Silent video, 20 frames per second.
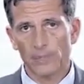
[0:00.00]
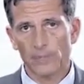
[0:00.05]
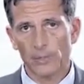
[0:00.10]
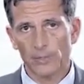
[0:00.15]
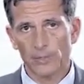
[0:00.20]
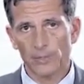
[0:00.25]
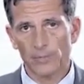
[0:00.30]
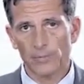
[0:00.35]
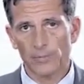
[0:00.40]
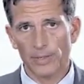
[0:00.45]

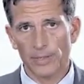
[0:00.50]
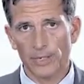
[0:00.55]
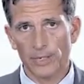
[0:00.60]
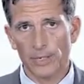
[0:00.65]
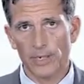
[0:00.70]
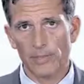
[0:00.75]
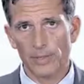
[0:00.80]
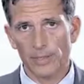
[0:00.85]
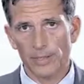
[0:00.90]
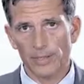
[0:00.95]
endowed with
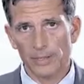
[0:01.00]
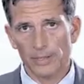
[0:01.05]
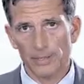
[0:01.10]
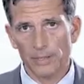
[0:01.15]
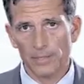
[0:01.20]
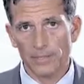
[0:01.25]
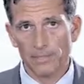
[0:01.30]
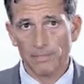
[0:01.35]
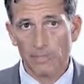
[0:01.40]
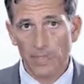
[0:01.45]

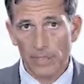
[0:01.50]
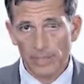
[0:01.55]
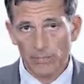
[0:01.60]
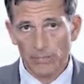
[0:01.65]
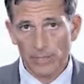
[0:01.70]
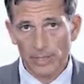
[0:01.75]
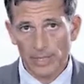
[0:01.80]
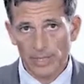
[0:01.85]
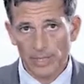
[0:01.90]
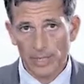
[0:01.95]
liabilities, the main
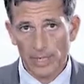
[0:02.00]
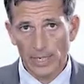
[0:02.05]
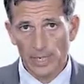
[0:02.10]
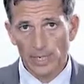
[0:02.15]
risk